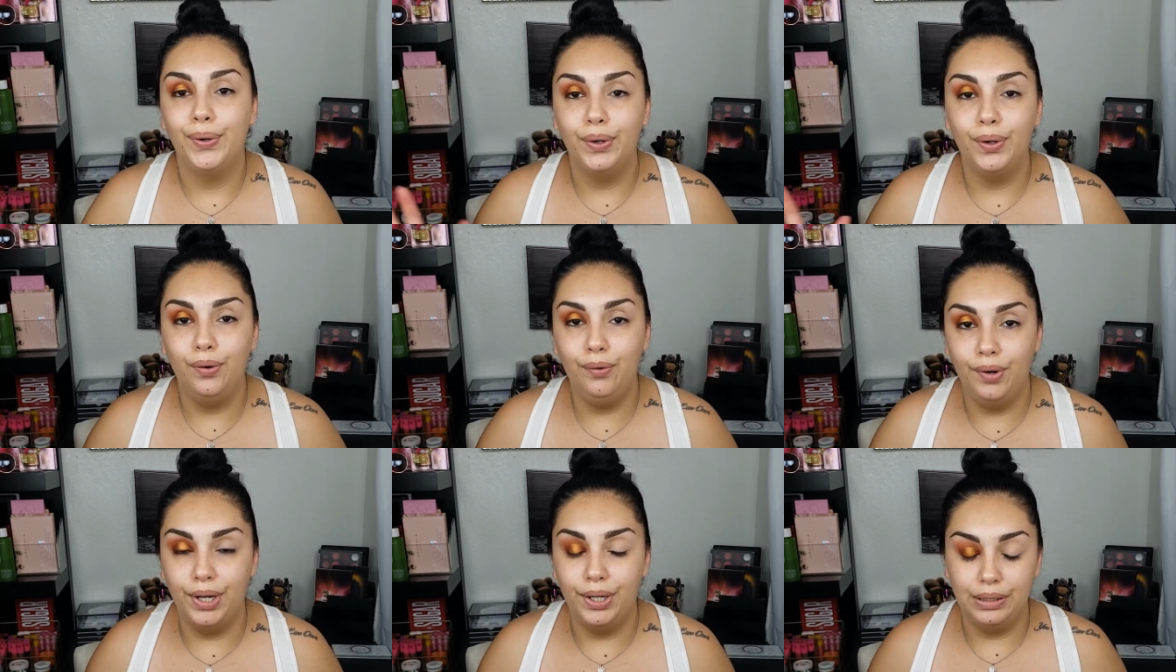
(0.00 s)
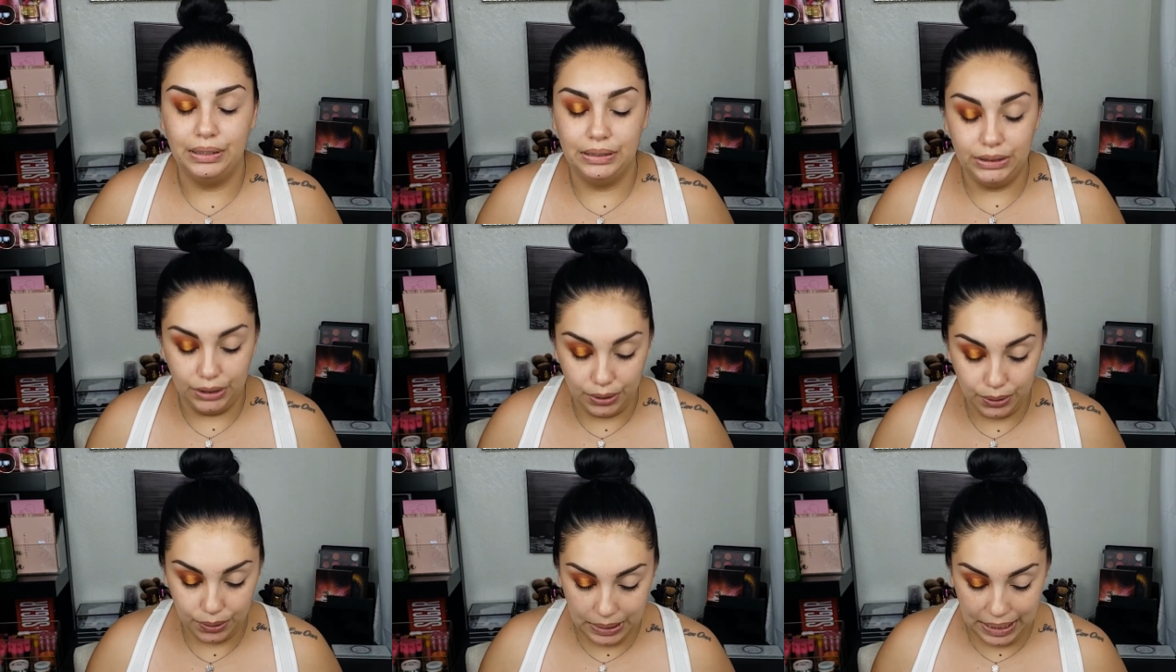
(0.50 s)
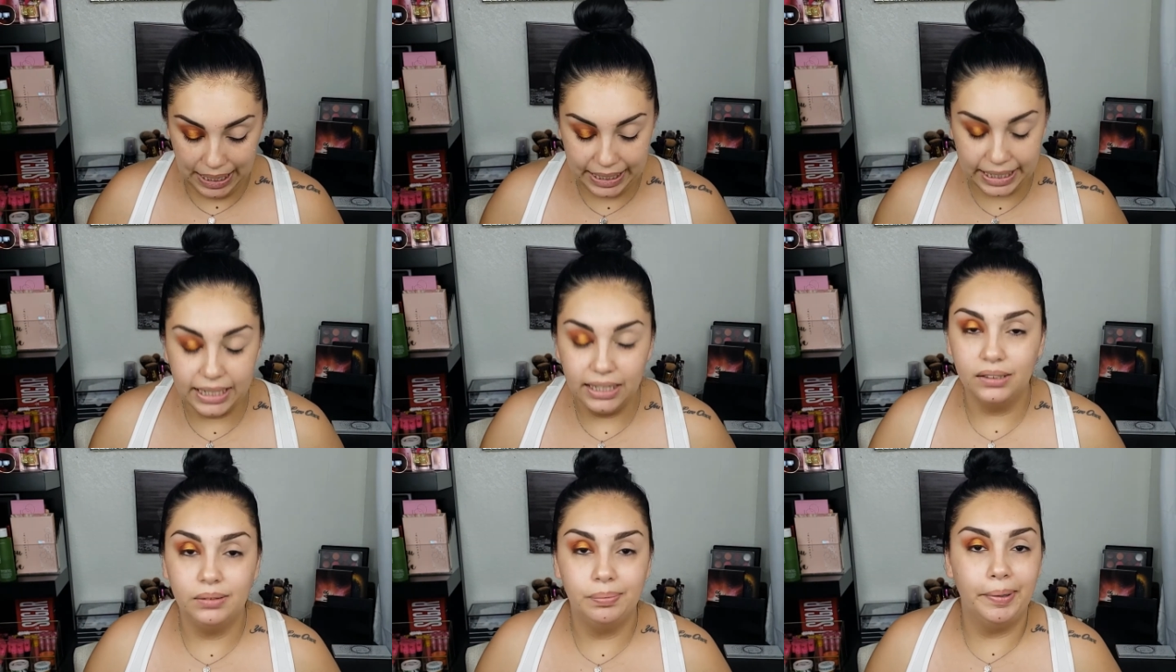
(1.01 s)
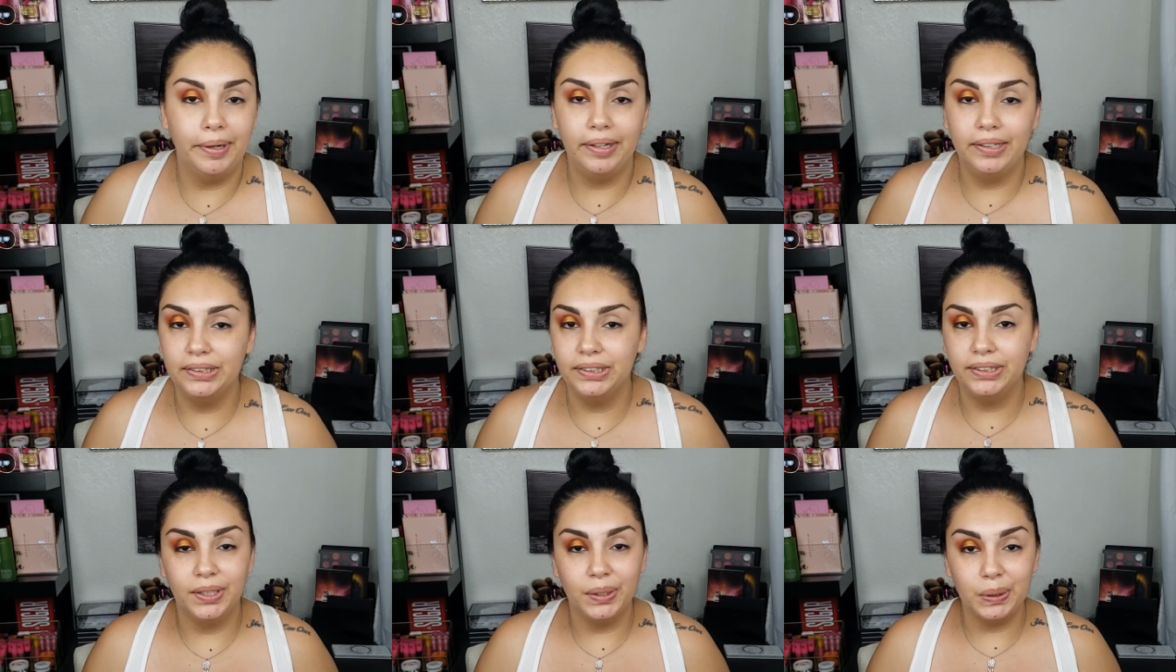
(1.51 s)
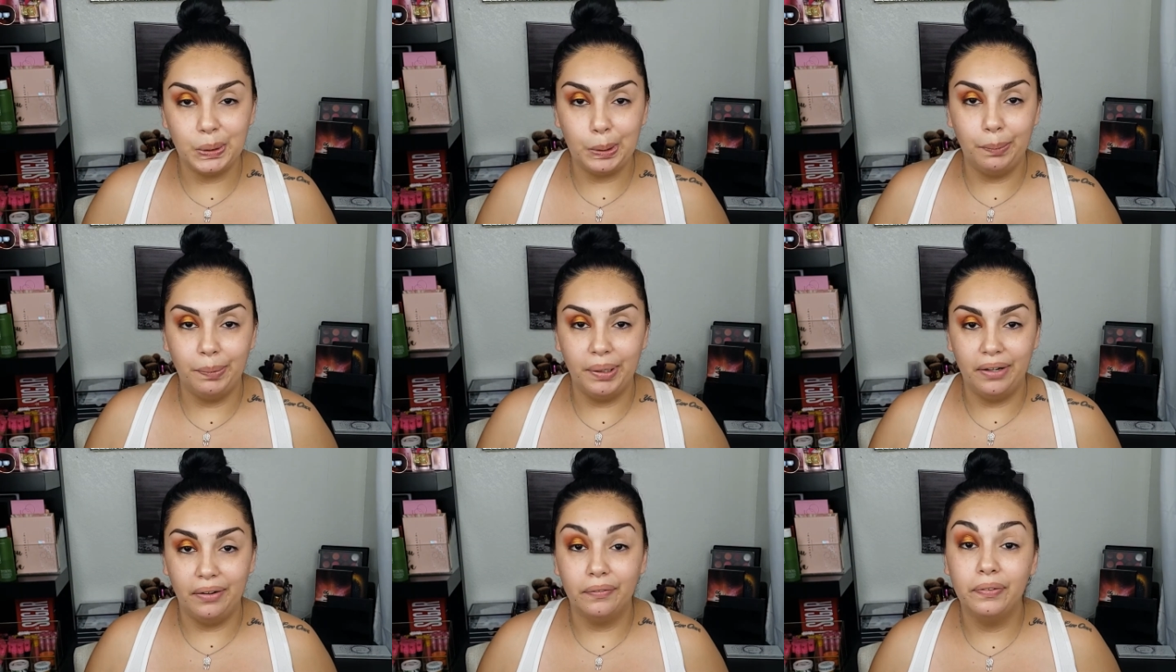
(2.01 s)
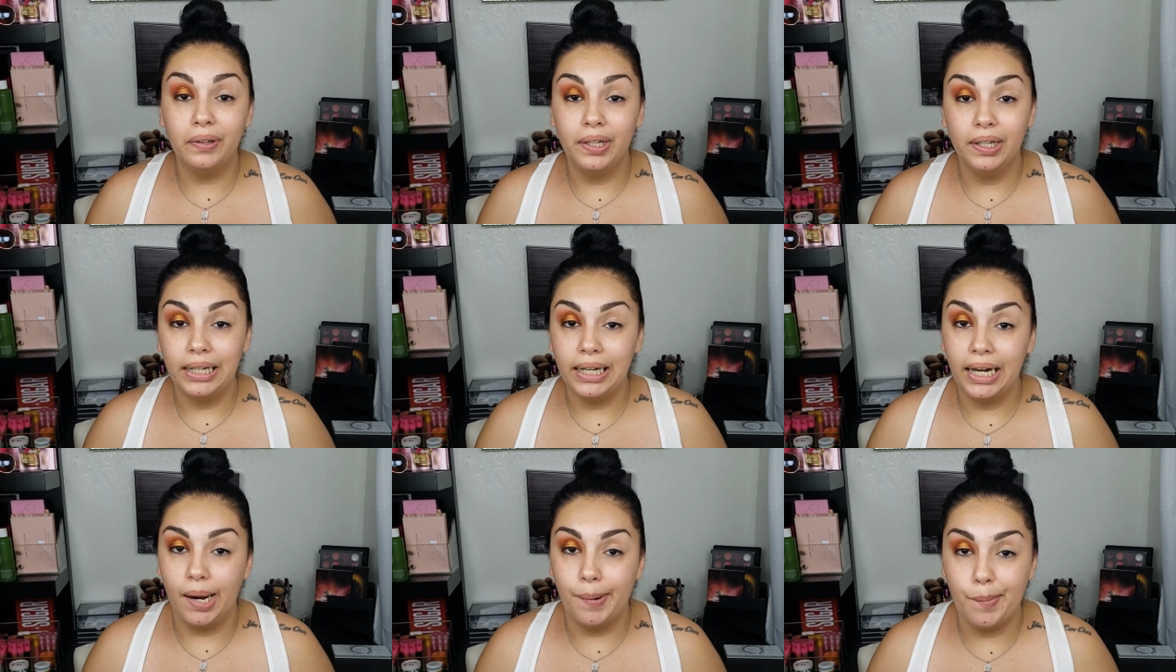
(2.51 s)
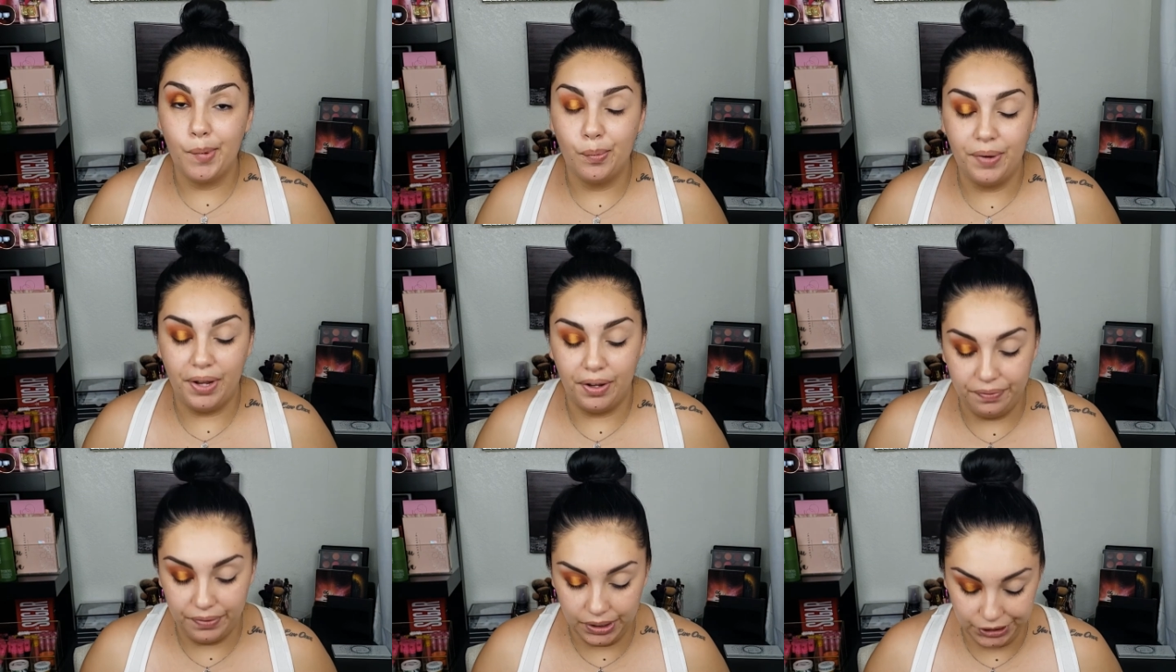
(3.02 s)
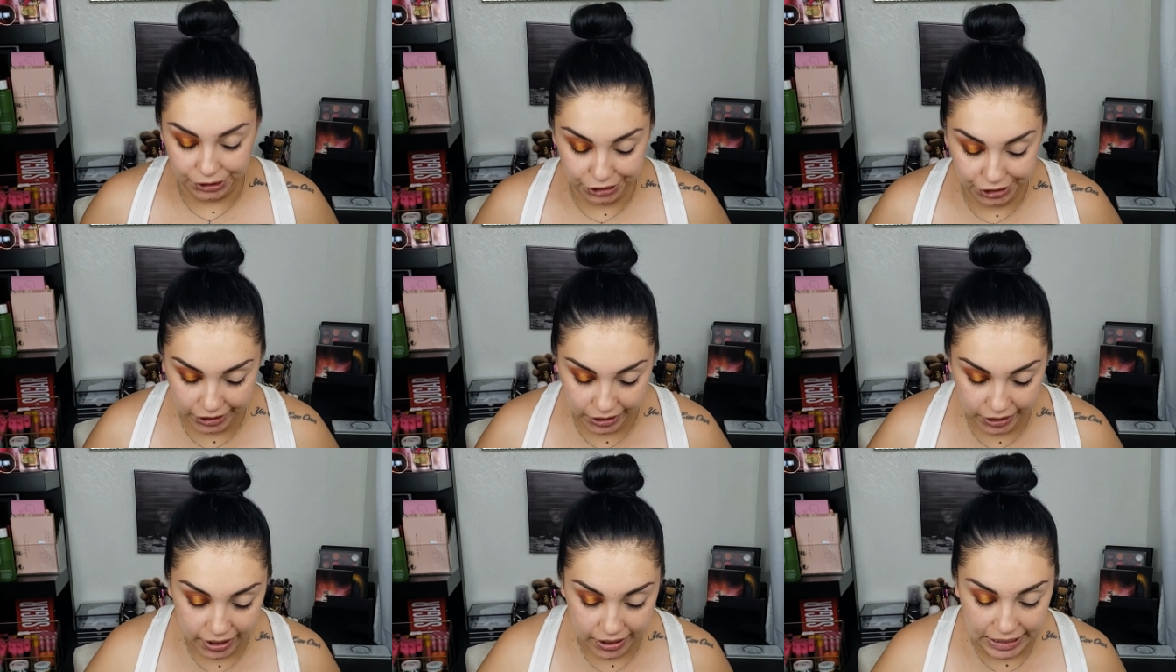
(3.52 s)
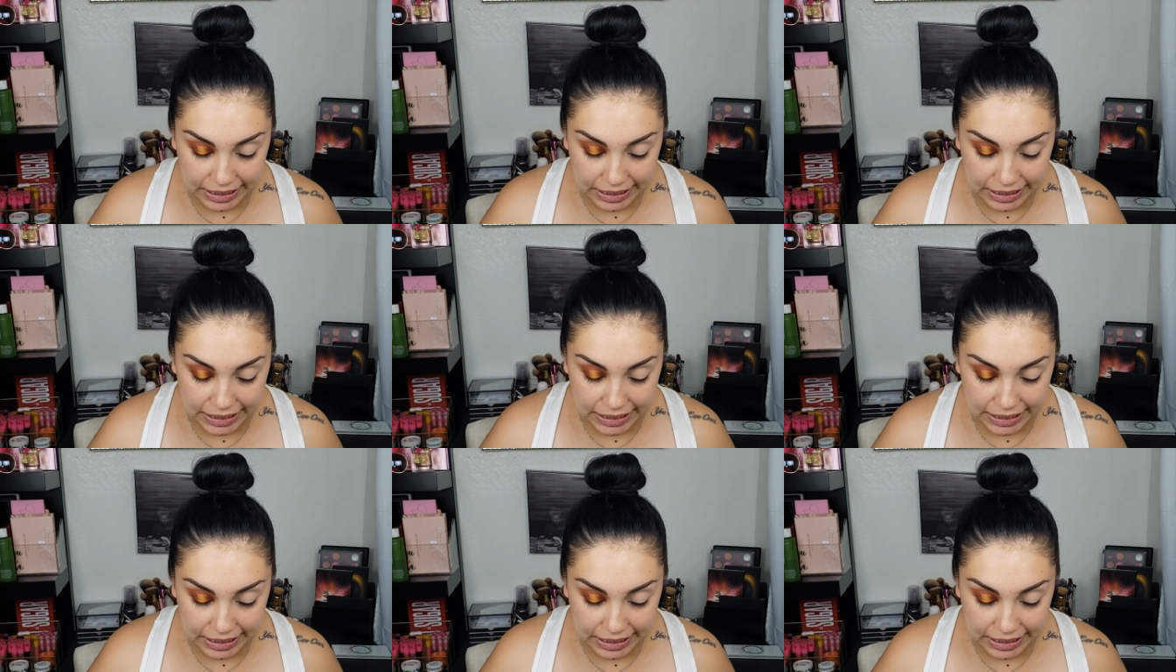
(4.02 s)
Alright, so I experienced a little bit of camera malfunction.